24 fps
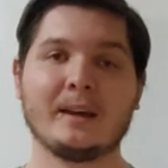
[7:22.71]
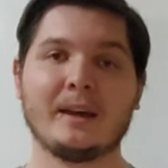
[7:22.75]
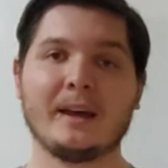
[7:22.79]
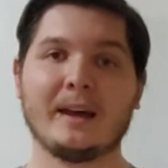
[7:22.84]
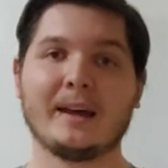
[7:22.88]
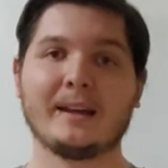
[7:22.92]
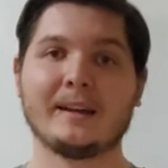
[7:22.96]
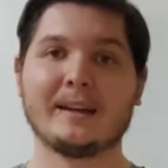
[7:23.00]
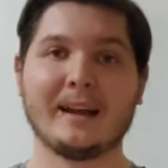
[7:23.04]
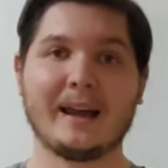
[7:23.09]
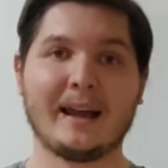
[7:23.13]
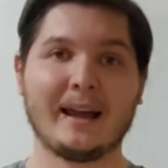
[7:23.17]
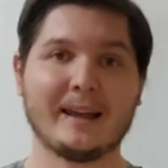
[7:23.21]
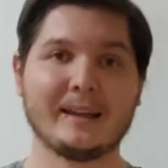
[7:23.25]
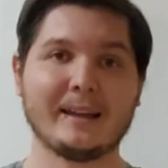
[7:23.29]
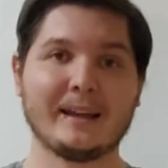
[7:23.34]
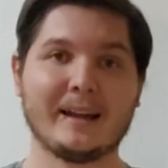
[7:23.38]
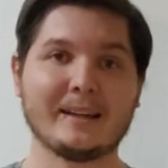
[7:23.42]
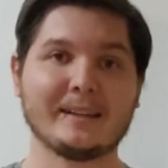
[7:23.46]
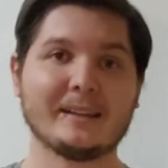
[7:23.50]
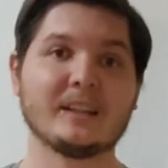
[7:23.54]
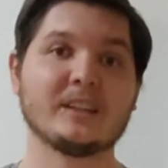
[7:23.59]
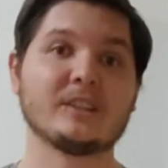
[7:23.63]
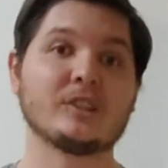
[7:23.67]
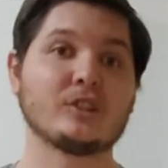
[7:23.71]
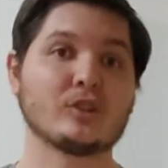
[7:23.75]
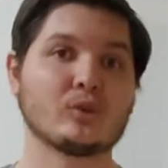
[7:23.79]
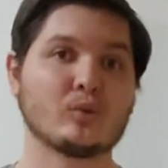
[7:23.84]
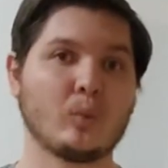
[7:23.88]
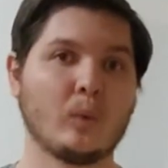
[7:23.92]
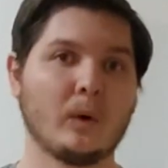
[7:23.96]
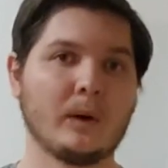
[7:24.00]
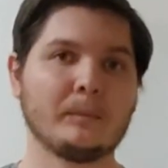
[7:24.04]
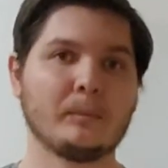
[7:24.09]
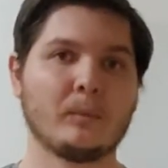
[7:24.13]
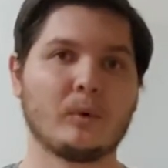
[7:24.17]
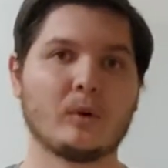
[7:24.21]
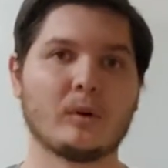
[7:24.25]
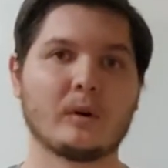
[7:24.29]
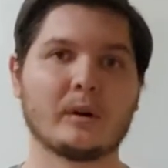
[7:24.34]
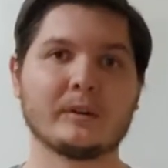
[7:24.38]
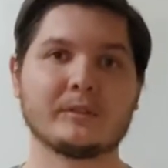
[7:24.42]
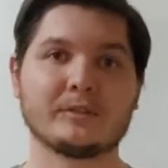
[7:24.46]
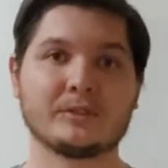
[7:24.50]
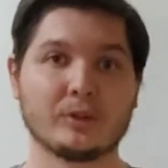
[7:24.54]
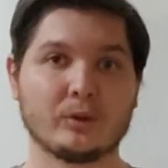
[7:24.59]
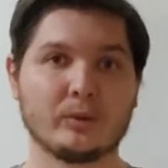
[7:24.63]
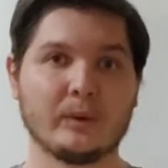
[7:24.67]
and I needed just one
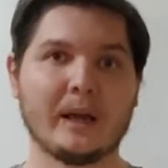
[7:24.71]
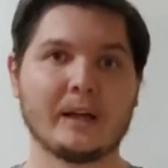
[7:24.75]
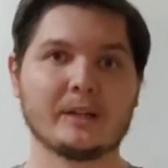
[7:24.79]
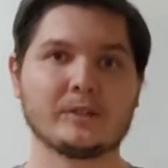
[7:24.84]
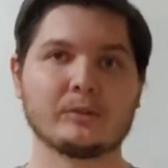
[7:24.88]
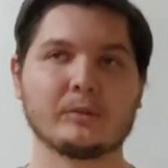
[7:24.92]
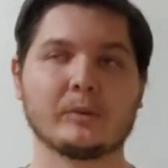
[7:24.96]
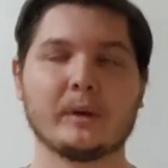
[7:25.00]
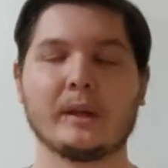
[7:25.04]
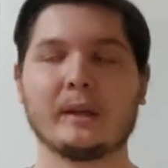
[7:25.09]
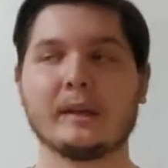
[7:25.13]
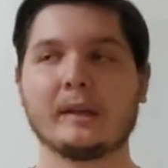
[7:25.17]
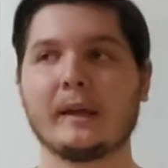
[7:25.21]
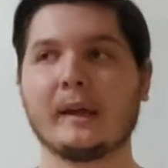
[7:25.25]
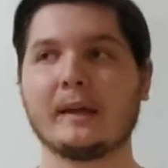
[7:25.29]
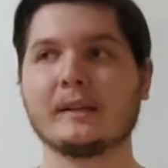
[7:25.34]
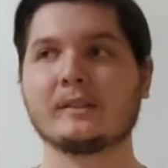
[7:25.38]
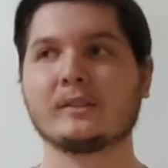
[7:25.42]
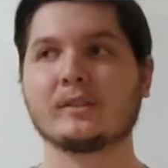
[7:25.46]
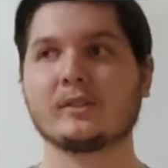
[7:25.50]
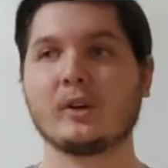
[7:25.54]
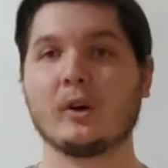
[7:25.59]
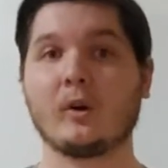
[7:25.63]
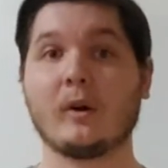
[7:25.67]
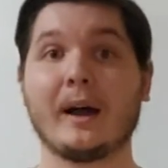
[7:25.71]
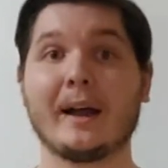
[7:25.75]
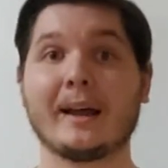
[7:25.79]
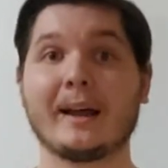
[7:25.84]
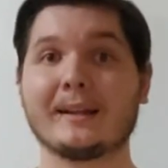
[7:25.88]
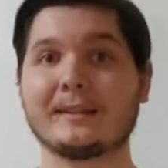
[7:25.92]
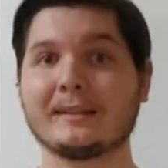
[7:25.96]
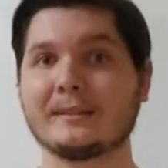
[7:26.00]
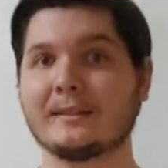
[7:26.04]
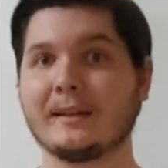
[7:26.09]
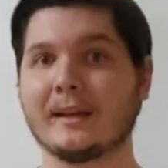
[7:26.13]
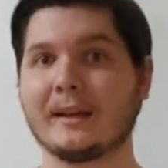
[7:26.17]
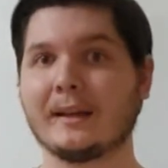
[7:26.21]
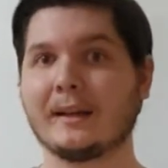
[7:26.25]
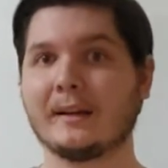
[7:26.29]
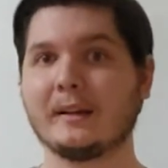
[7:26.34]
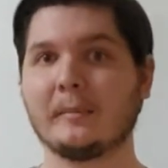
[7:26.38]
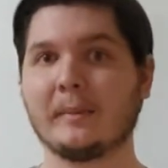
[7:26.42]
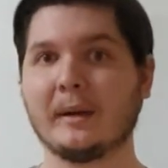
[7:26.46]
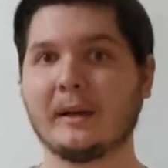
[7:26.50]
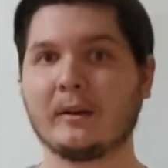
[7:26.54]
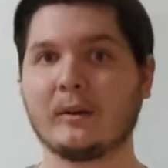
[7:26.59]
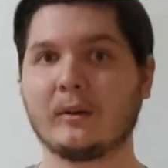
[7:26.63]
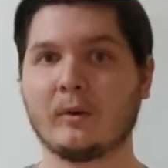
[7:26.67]
more to graduate, and so I got to take an
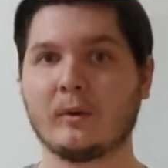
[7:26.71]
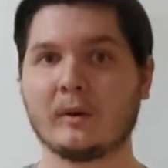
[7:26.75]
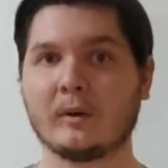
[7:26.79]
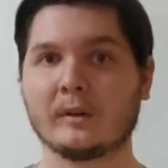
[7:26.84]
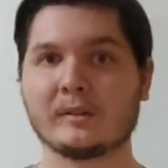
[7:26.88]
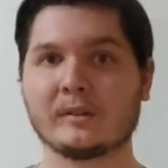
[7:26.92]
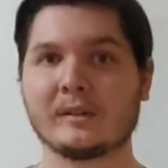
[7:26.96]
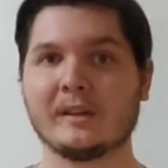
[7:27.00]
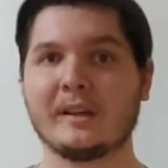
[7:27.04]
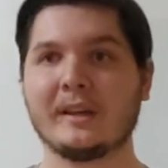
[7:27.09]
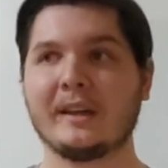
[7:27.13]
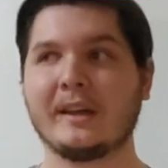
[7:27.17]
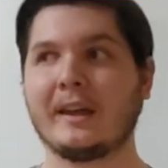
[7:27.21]
independent course.